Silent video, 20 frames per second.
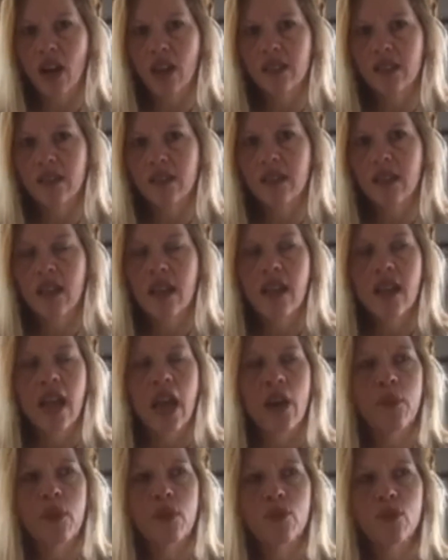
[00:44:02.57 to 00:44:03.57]
thoughts,
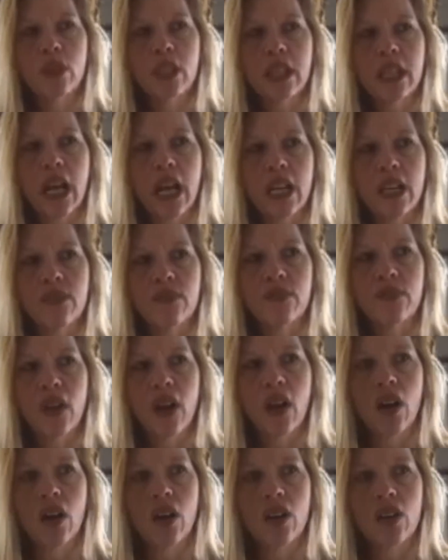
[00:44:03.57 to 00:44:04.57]
and we really kind of
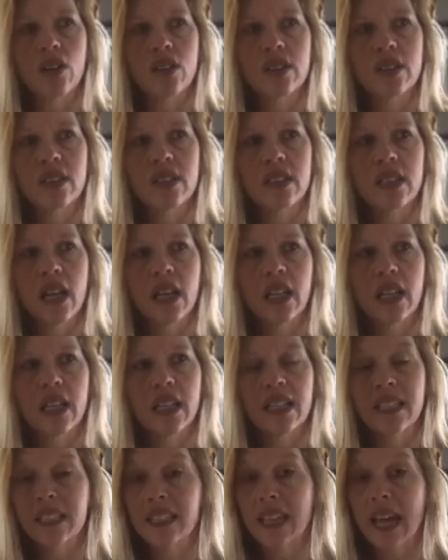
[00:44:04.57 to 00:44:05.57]
are stuck
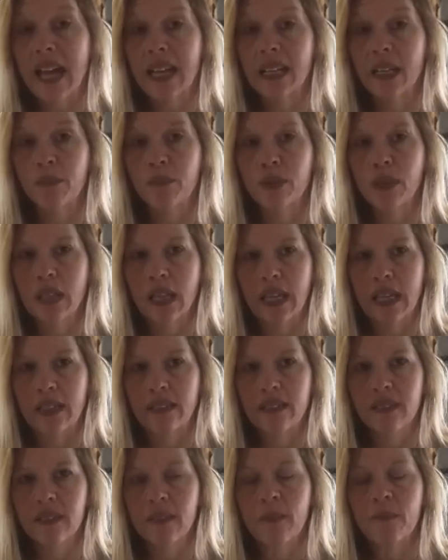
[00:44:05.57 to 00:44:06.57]
in a stagnant
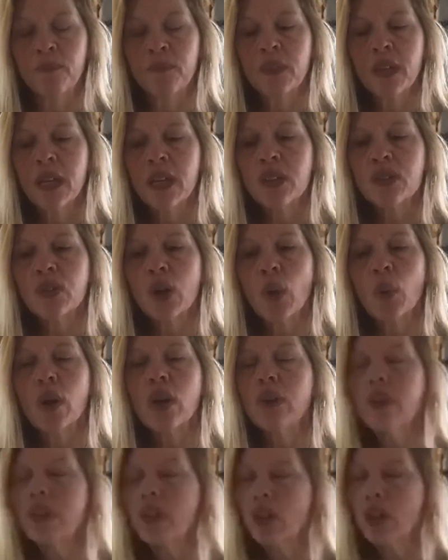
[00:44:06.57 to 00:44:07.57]
place. So I
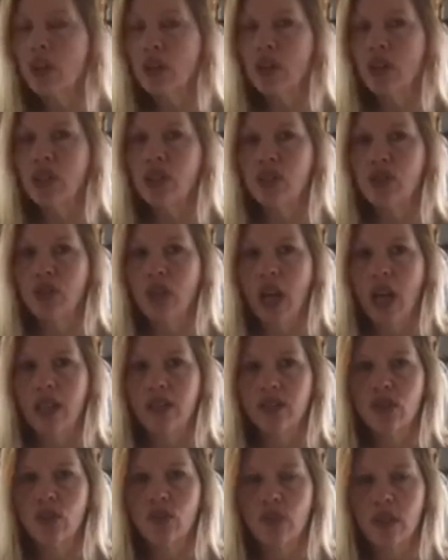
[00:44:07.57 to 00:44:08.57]
want to encourage you
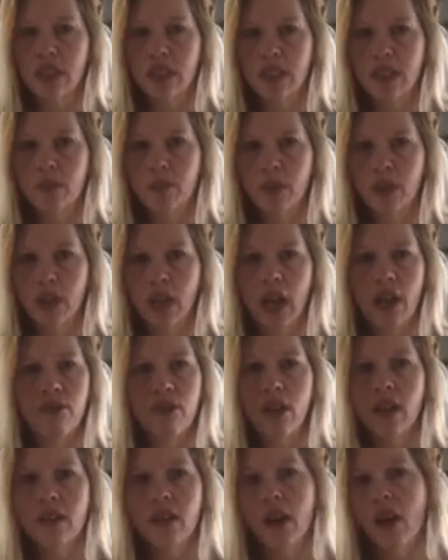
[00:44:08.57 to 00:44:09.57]
guys to read this book.
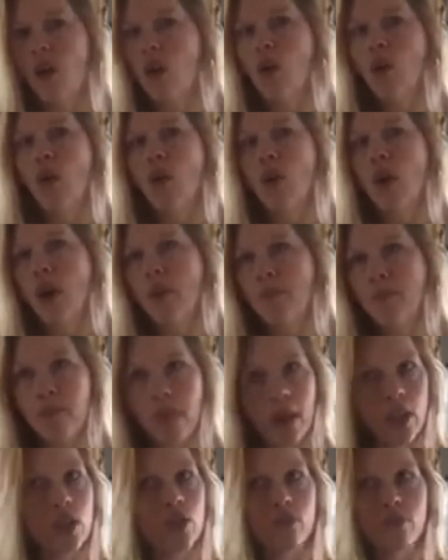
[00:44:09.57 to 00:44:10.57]
I've read a
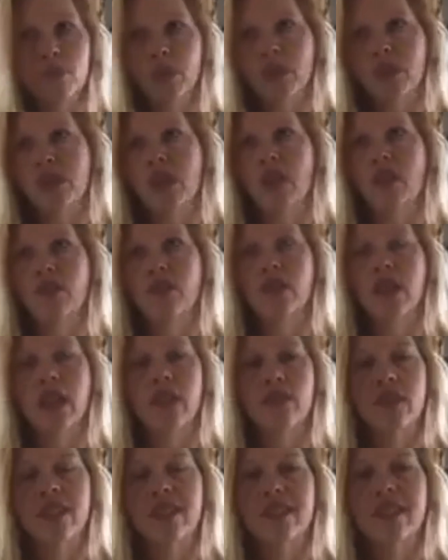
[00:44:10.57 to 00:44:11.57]
bunch of books on
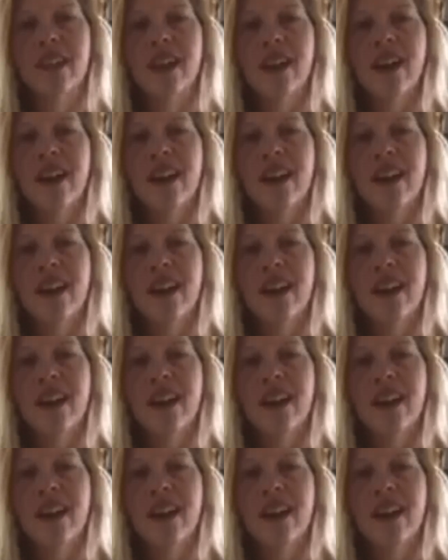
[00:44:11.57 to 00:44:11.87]
forgiveness.